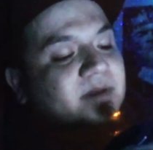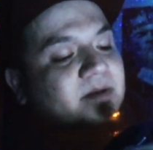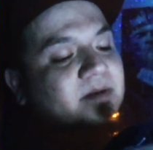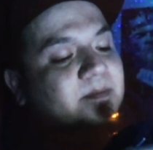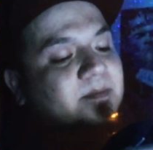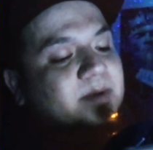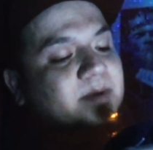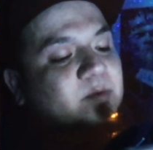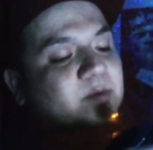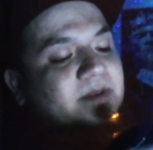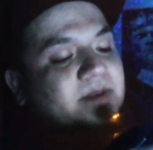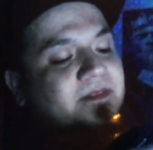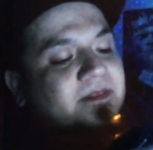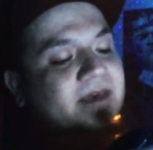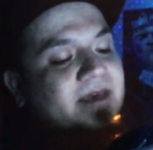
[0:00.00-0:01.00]
But with
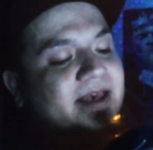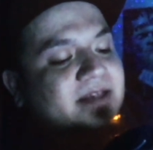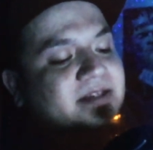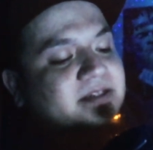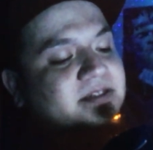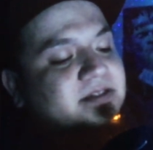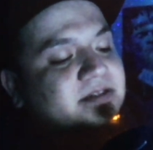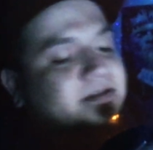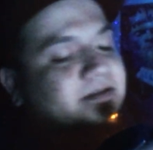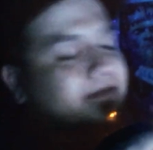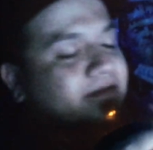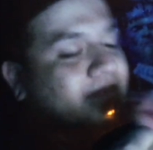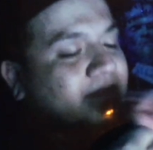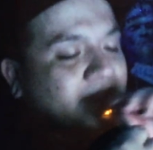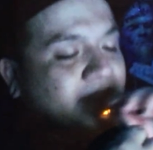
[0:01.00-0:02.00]
that,
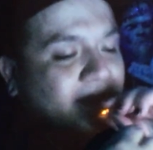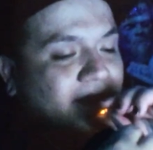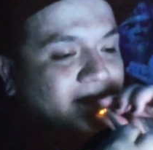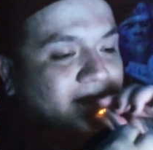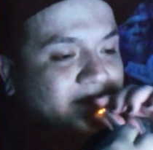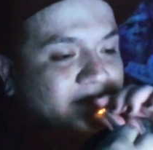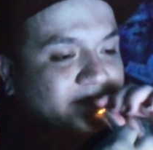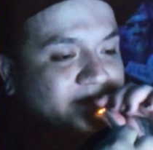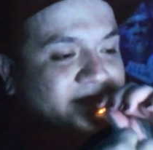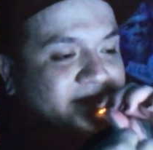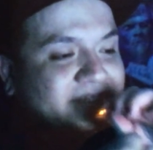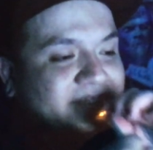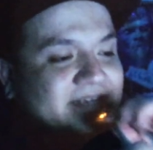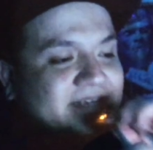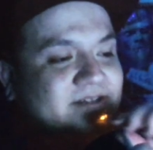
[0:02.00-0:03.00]
I'm gonna
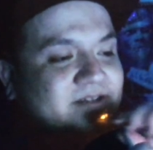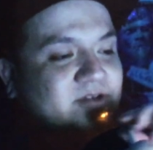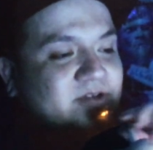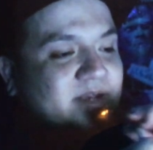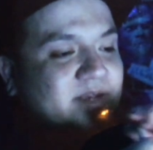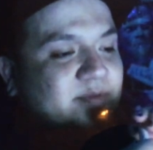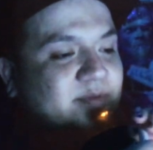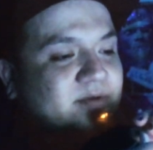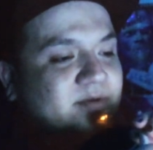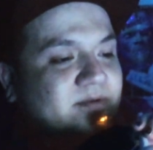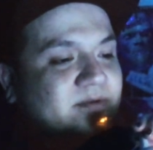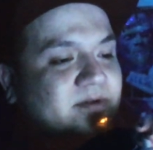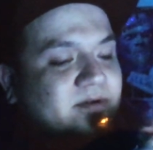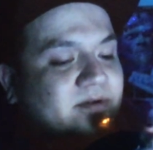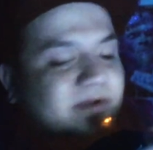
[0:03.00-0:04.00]
take a dry pull real
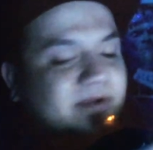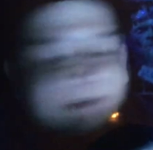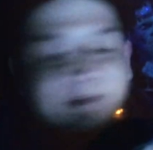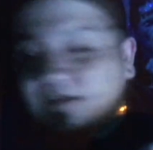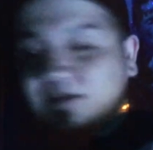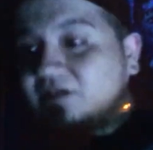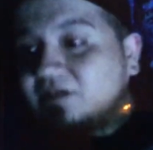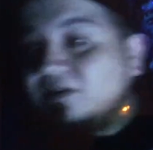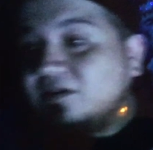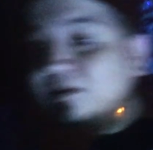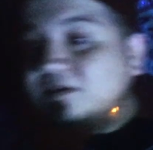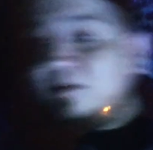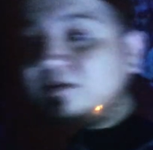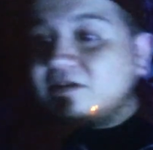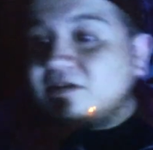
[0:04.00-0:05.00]
quick.
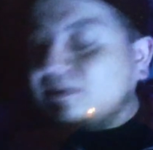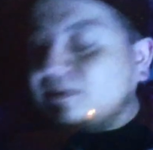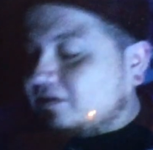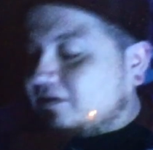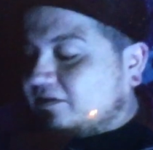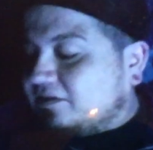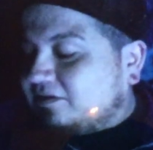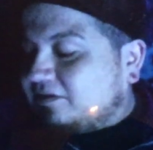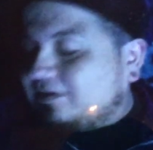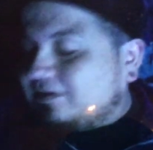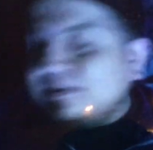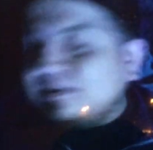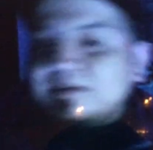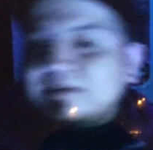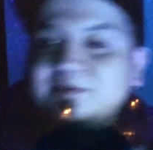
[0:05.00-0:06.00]

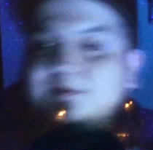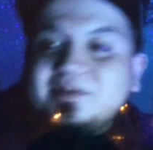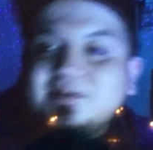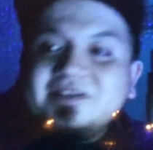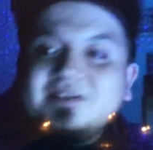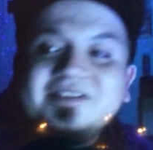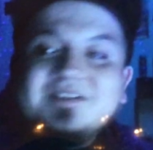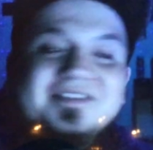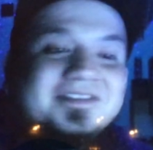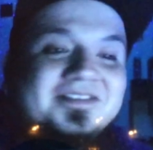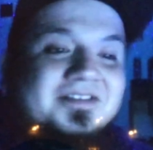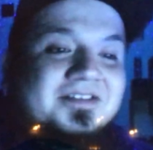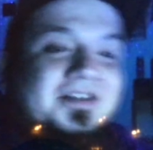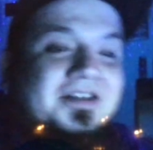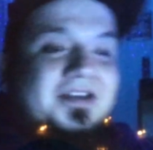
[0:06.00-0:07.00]
I'm gonna
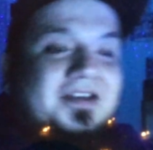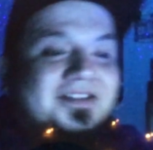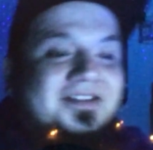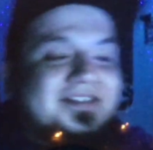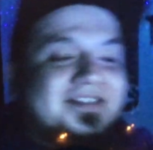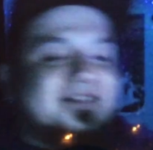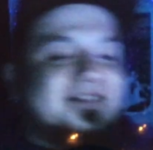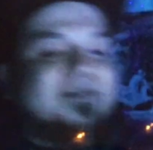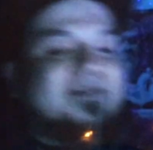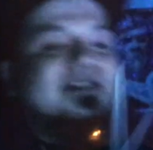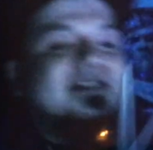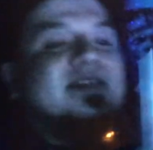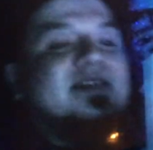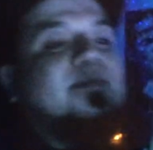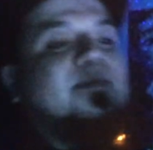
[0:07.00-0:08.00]
cut this little
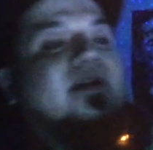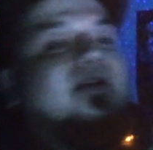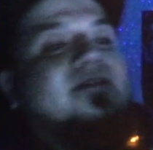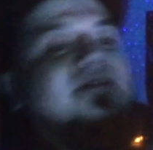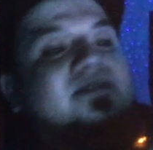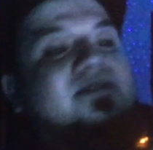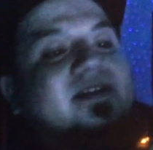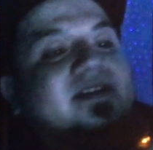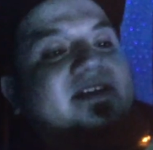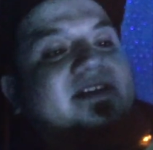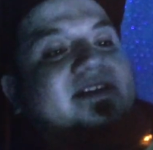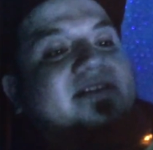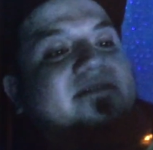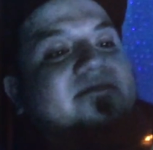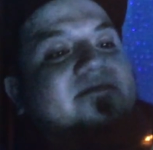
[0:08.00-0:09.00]
tip off so I can get
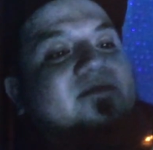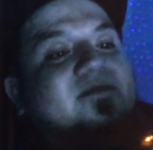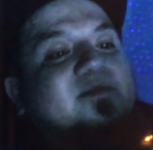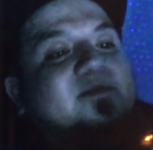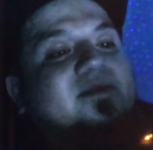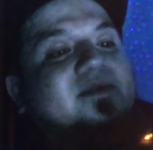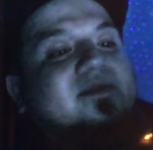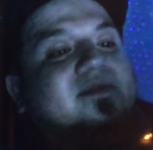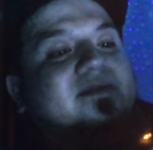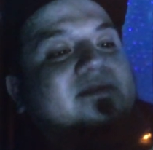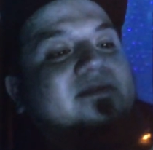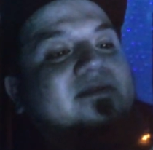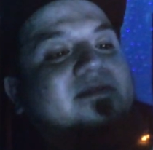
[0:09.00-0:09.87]
a full pull.